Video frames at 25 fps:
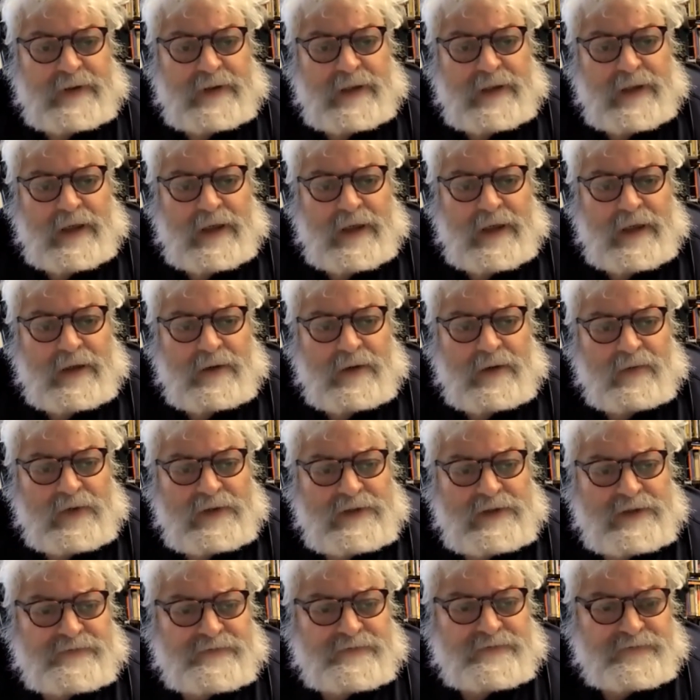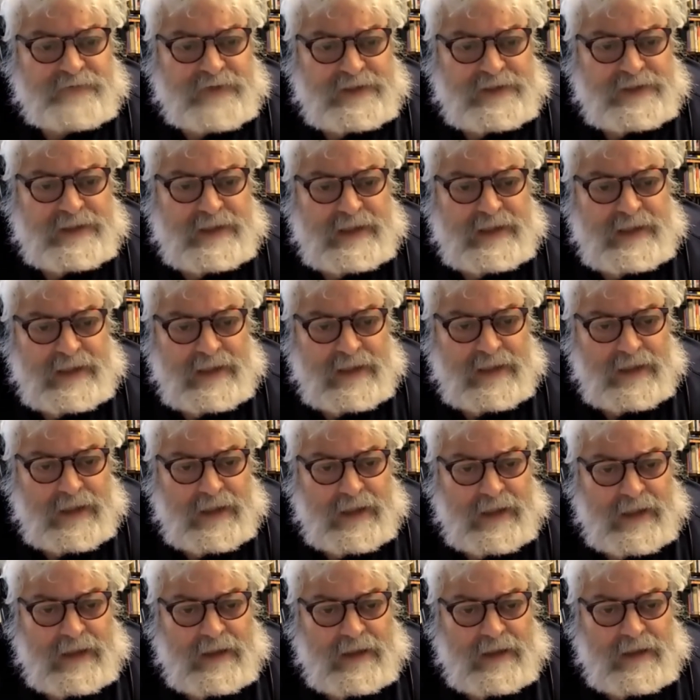was visiting
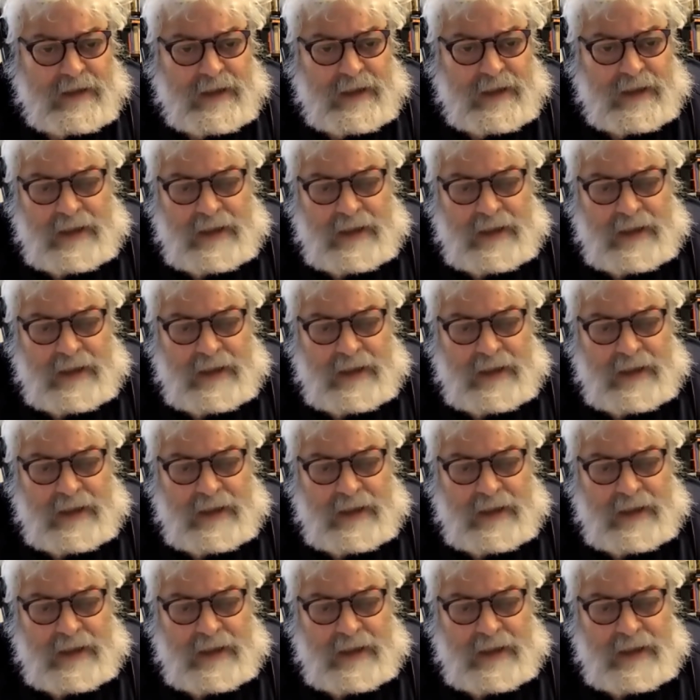there,